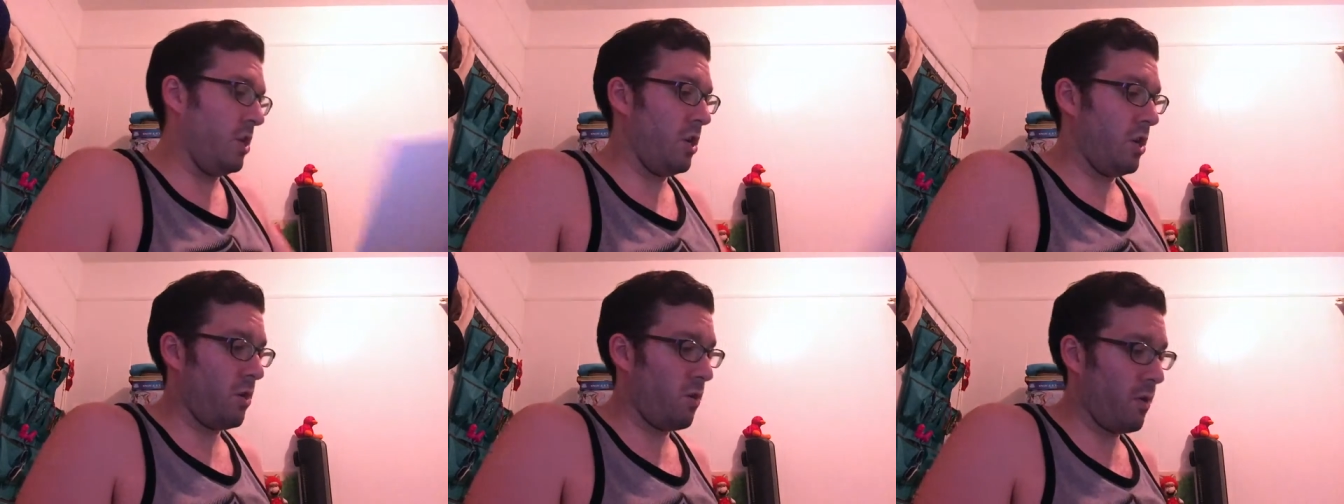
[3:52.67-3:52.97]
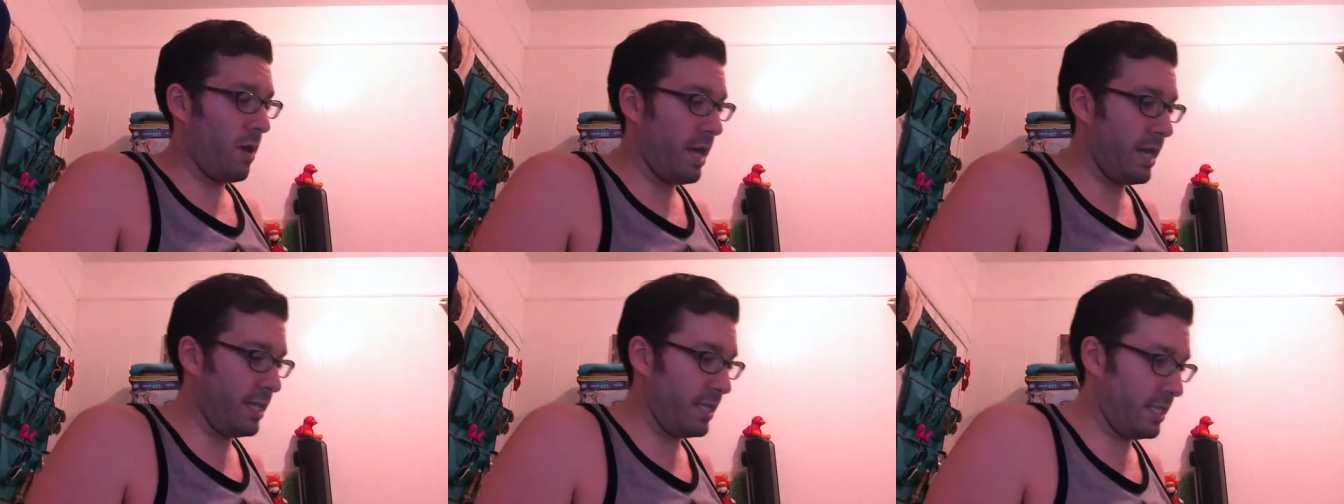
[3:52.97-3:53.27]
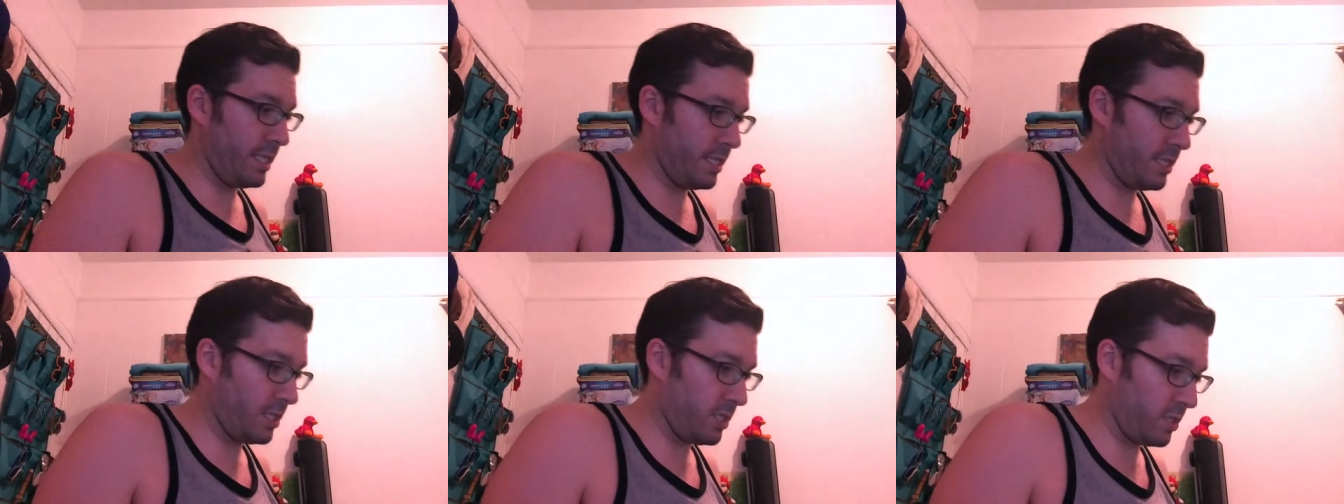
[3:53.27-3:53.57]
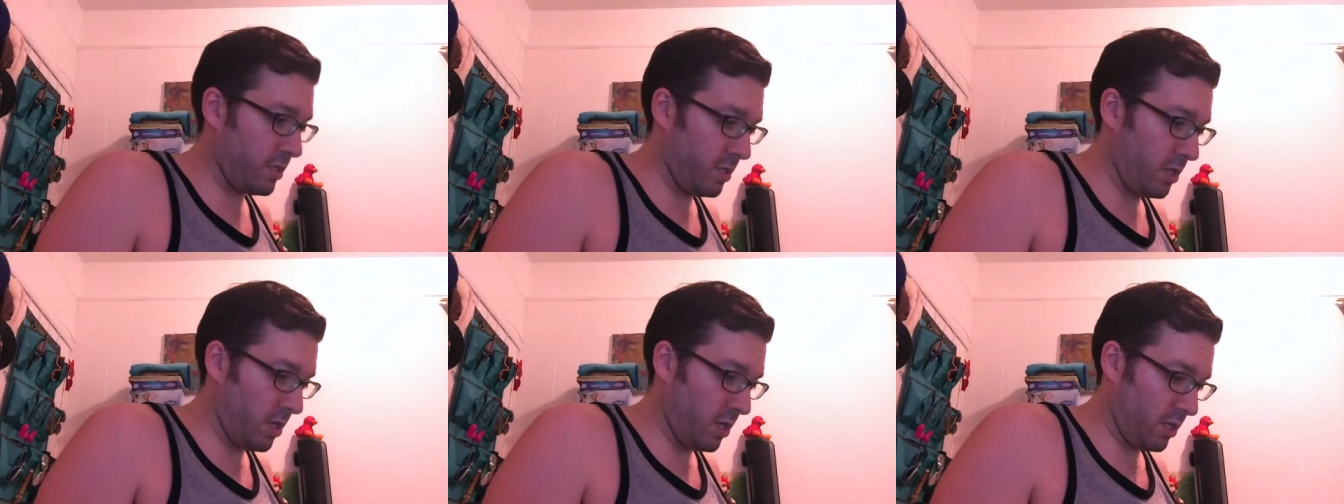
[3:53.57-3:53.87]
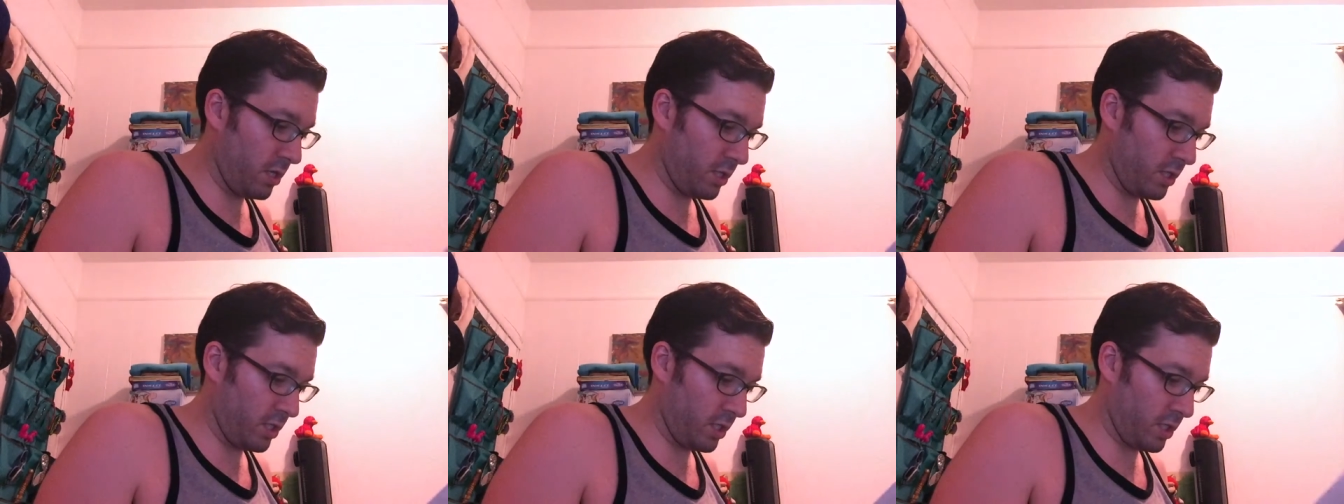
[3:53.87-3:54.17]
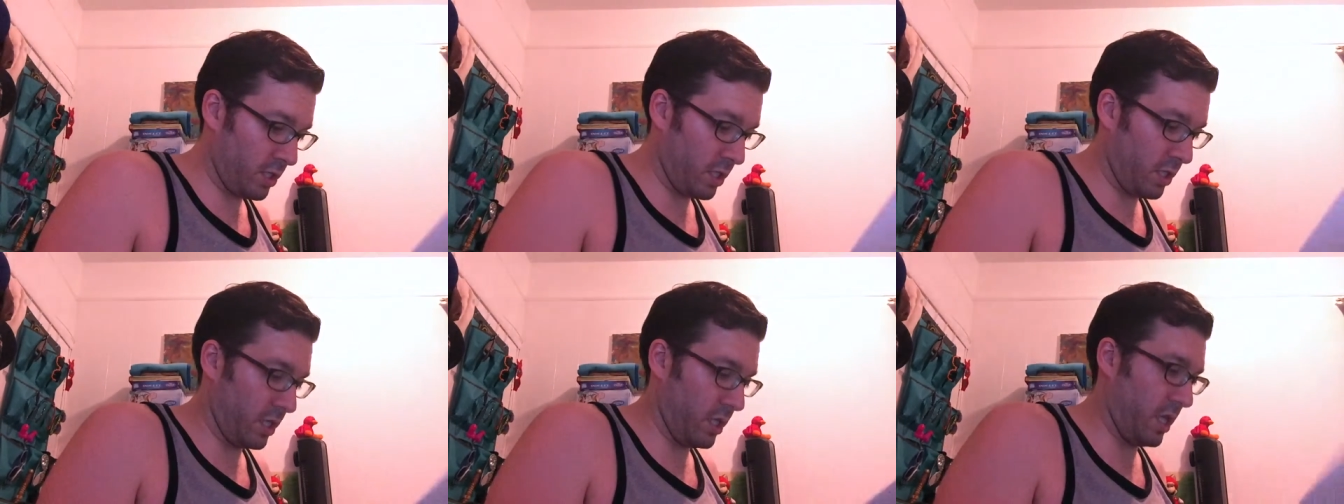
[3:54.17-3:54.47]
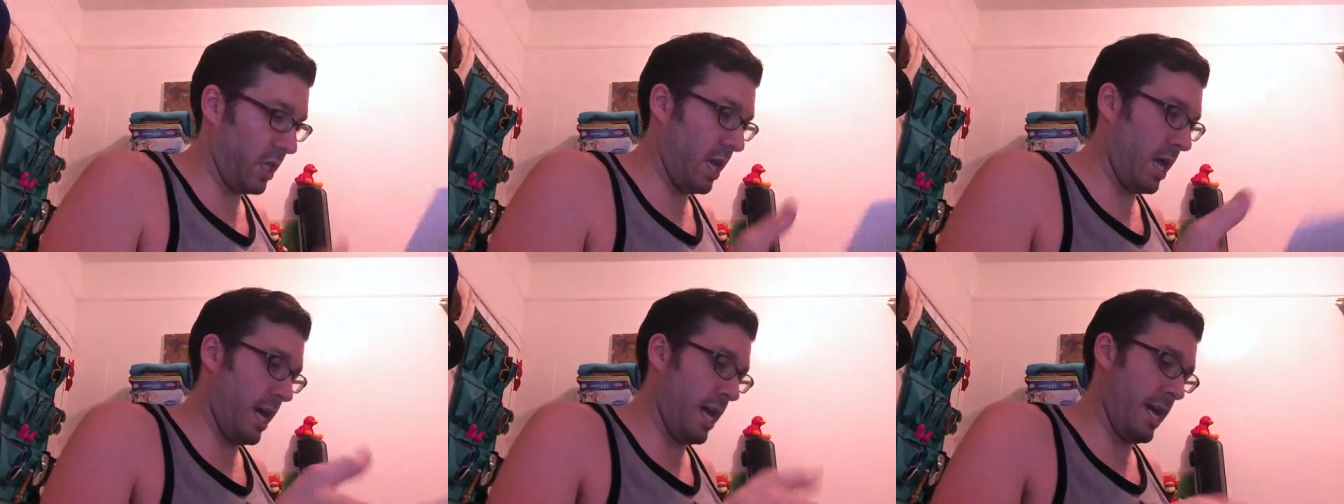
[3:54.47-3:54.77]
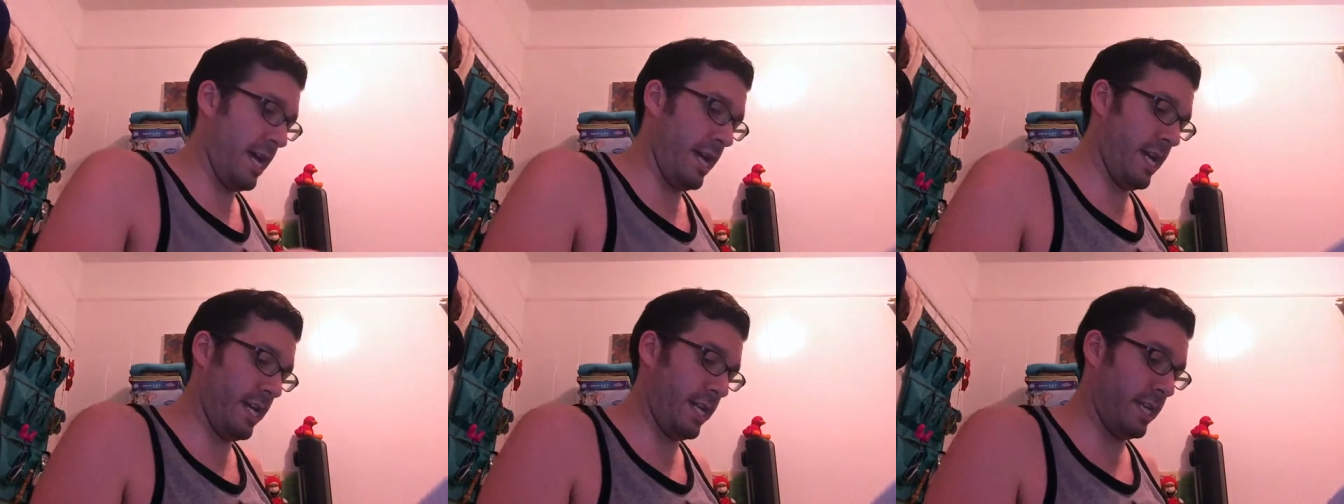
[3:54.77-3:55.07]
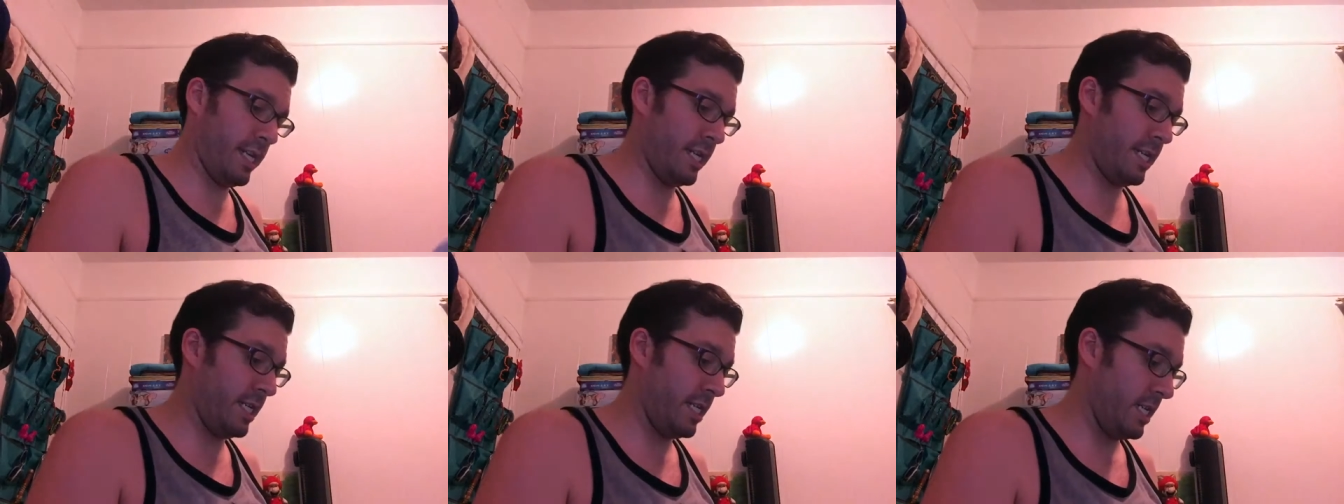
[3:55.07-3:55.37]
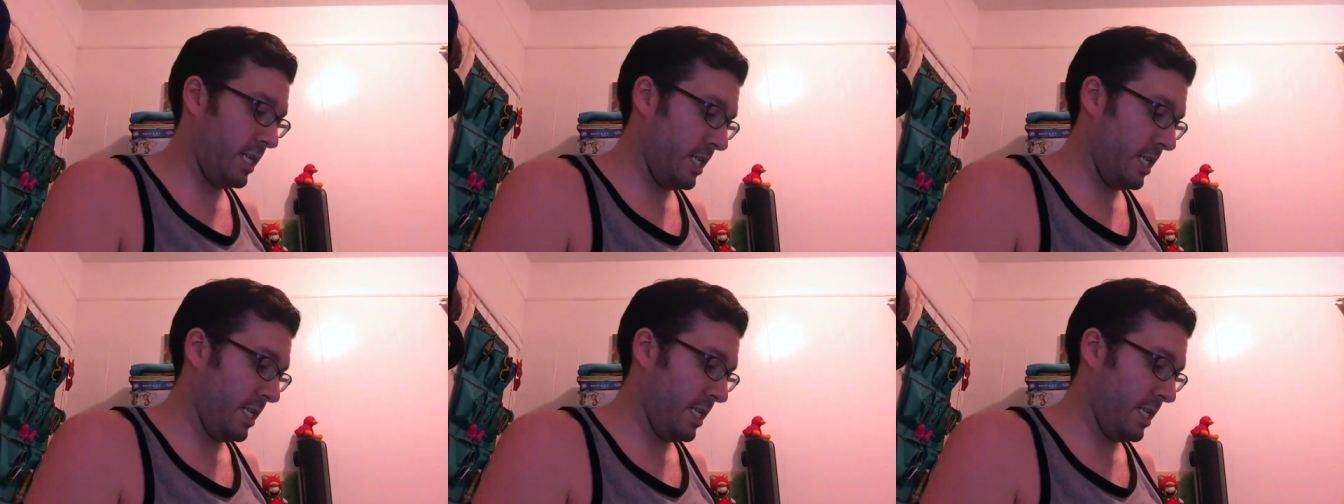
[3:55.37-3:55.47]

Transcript: All right, this looks like